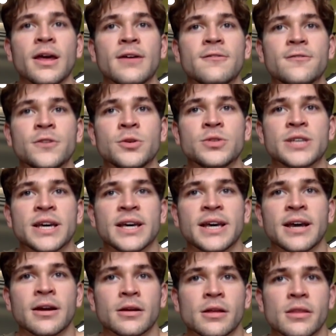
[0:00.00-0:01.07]
if you take
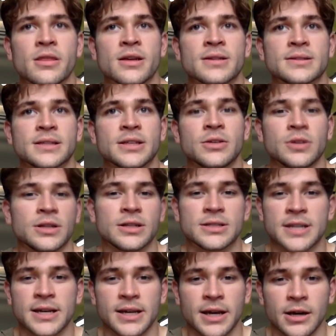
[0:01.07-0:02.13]
care of the things that you need to
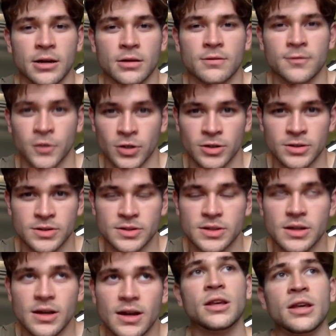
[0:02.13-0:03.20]
take care of
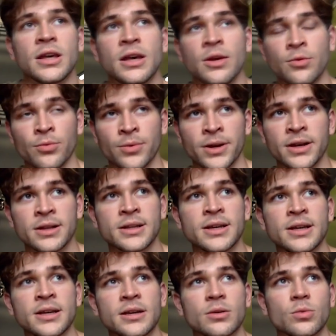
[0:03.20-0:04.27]
first. He
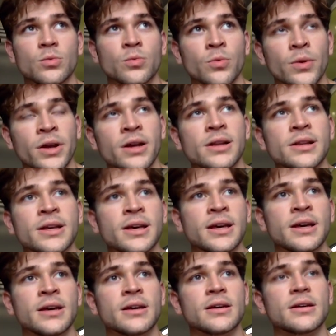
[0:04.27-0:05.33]
really,
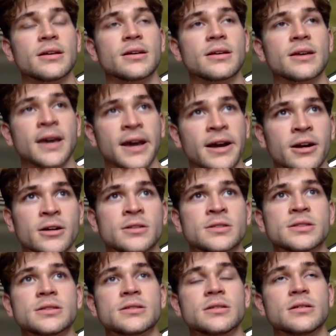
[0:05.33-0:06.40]
really
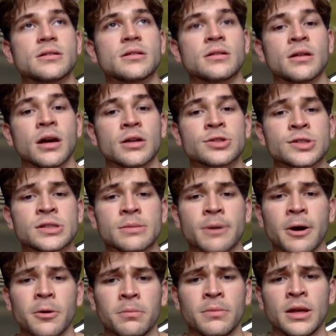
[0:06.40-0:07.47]
cares. Not just
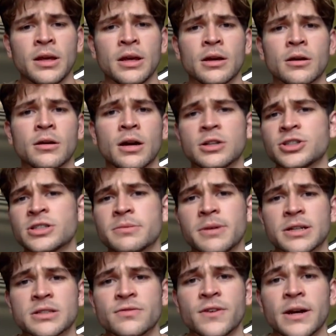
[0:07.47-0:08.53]
about me or not just
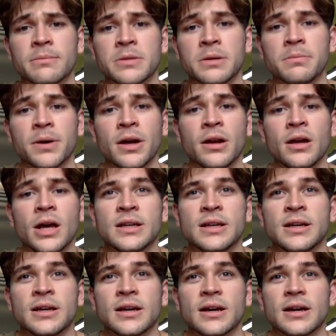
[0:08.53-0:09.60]
about his family, but
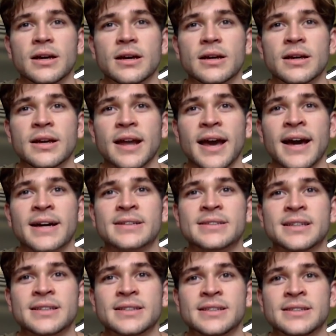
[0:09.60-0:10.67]
he can
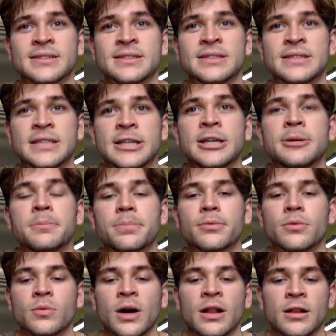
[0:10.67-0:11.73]
access this deep
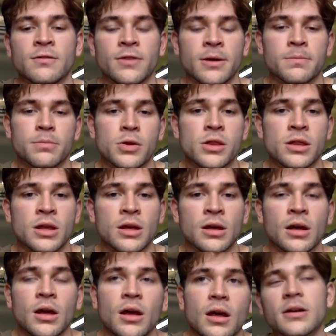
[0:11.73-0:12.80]
well of
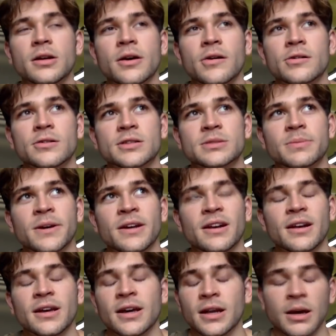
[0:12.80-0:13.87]
empathy. I don't know how to
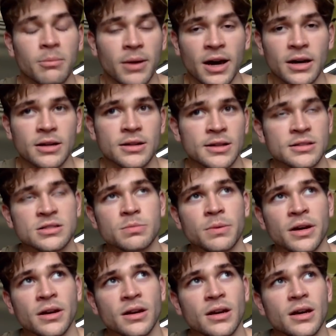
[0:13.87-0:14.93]
explain it. Again, I'm bad at this,
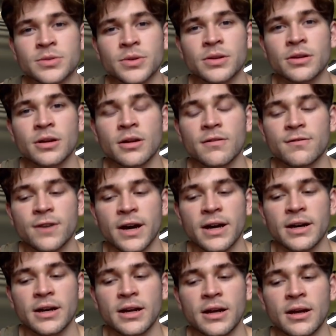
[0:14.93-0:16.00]
but he's really good at
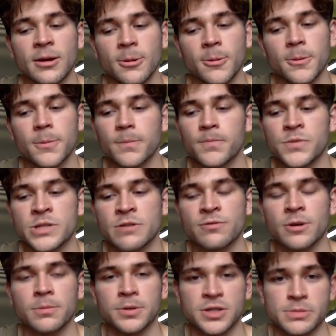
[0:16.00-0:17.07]
finding
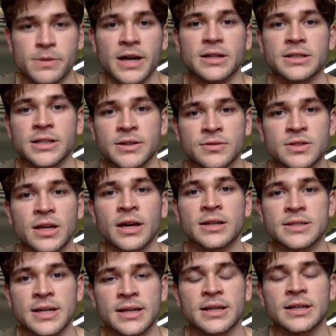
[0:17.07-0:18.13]
different perspectives
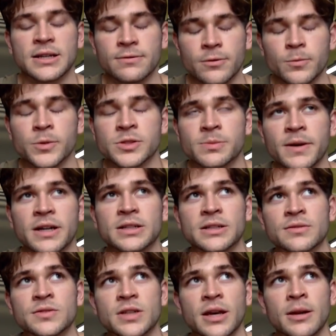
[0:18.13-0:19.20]
and taking different
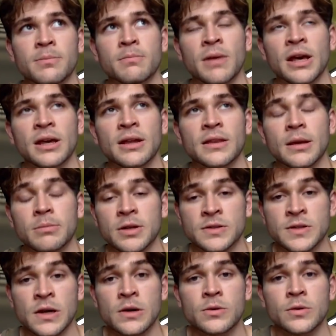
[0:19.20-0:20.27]
perspectives and making them
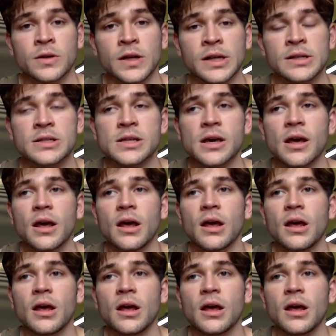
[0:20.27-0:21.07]
his own, and